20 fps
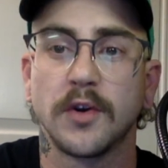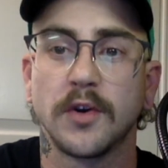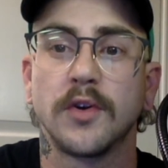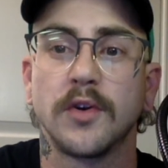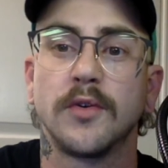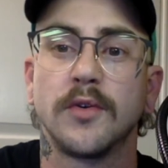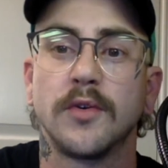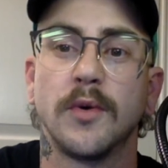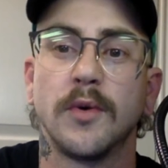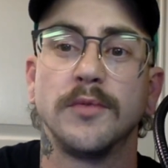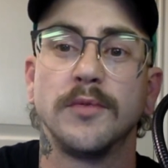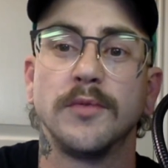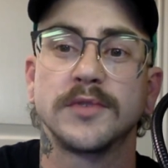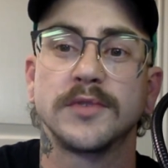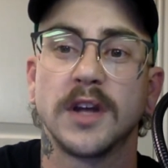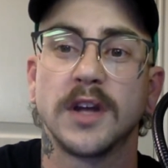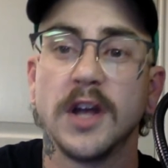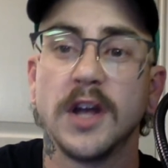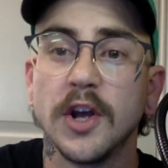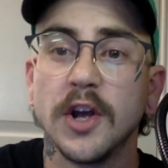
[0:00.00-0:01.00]
Quote,
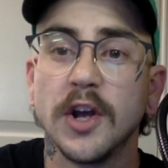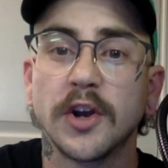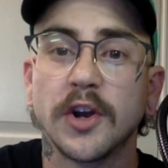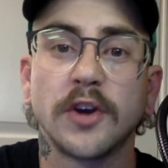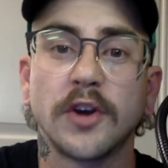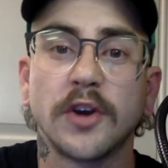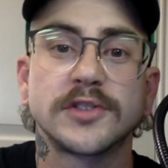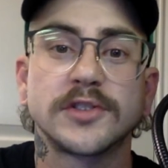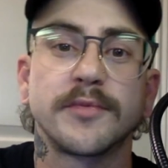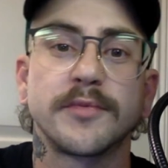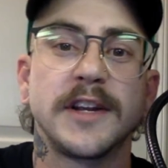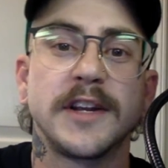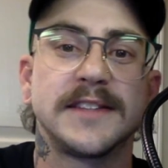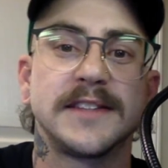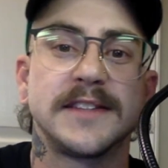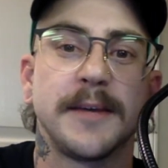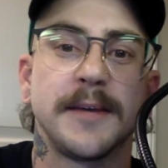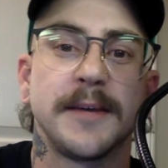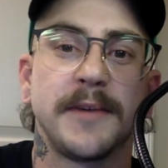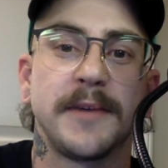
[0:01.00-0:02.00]
cursory
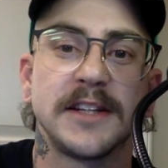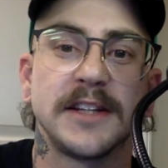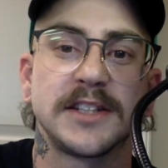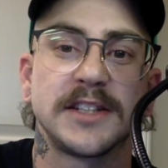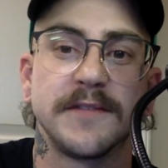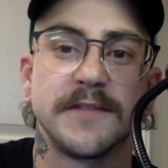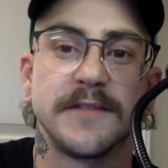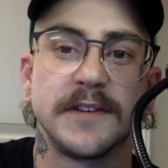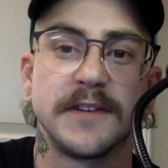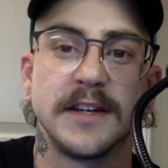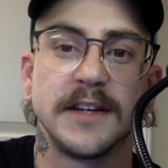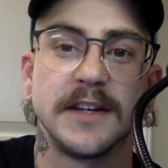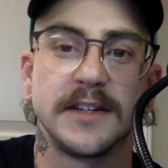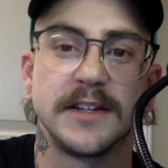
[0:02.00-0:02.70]
examination of